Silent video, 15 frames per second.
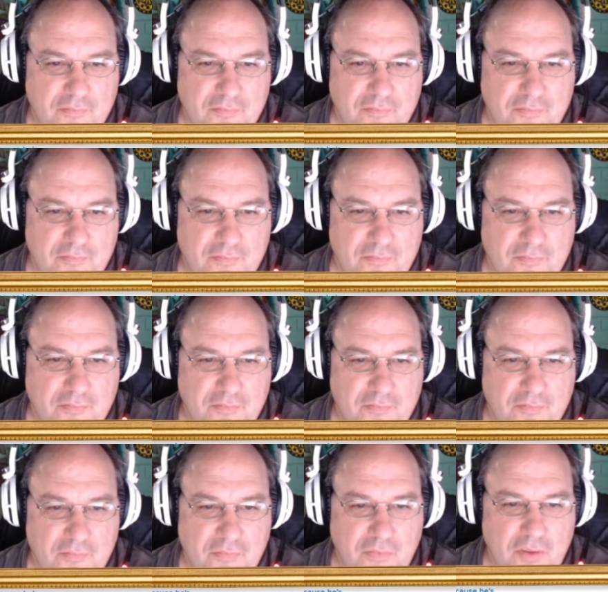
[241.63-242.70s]
Says the same
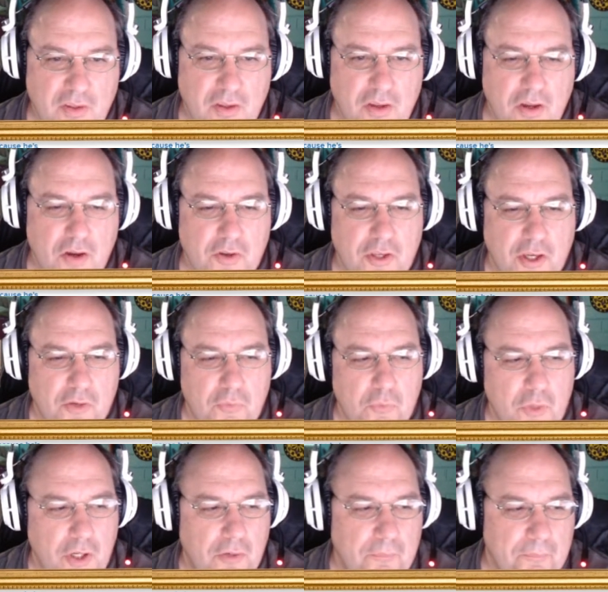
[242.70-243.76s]
thing. Okay,
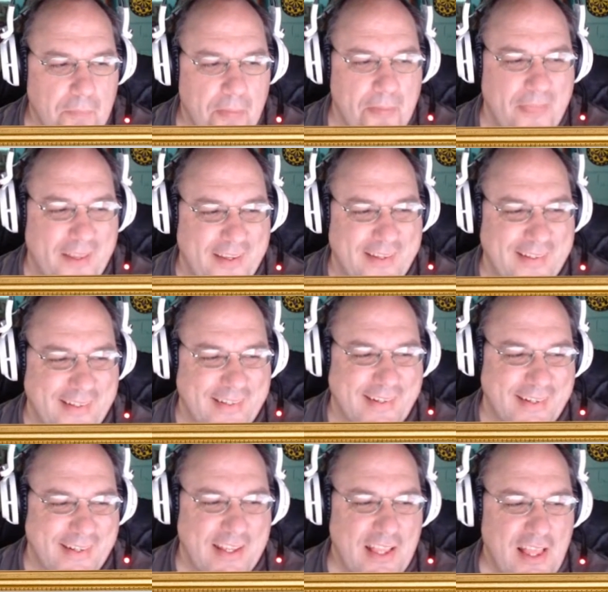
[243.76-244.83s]
well,
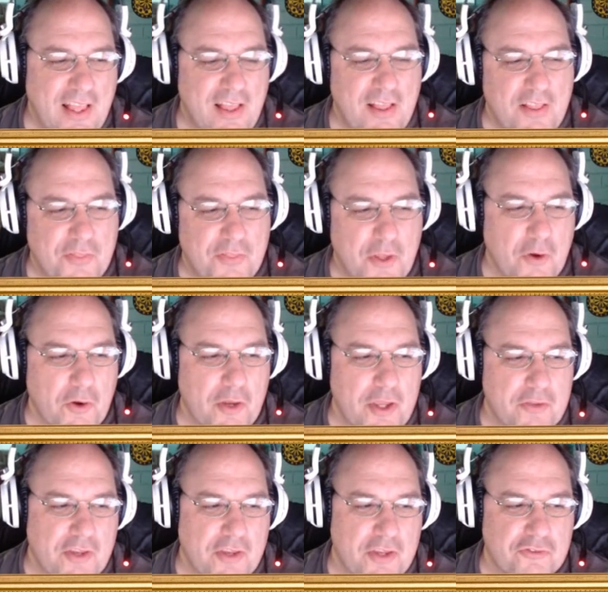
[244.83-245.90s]
there
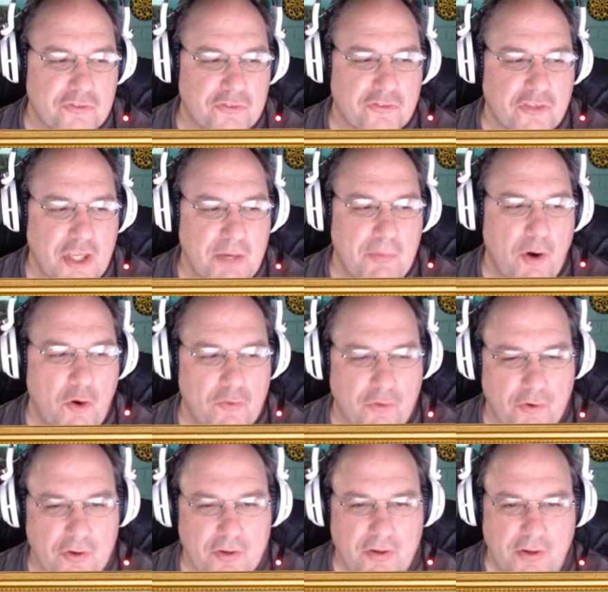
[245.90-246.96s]
is a skim
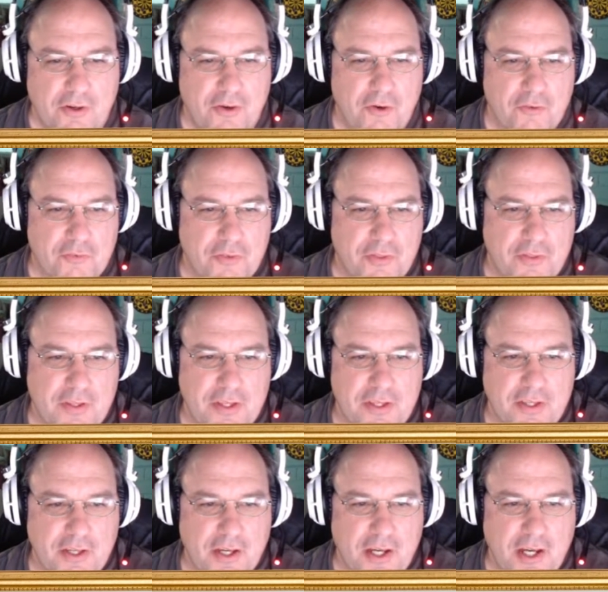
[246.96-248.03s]
over
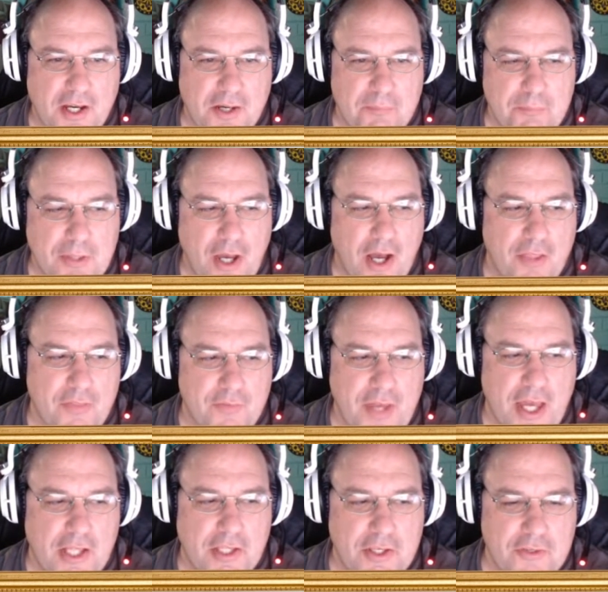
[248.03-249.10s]
the Beyond the
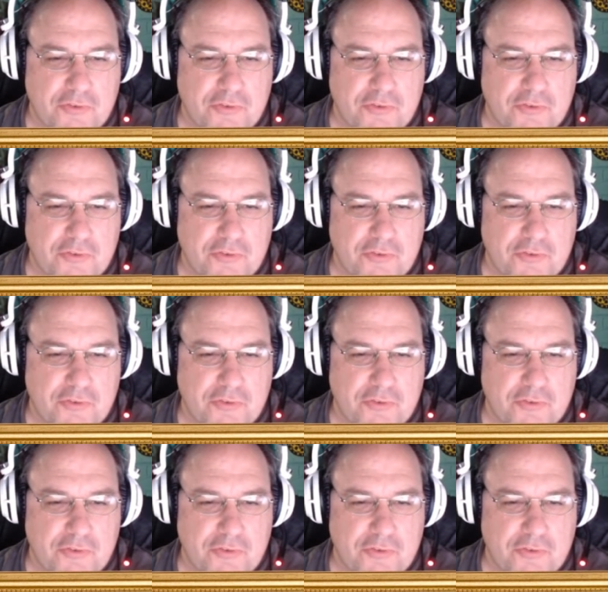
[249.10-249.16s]
Valley.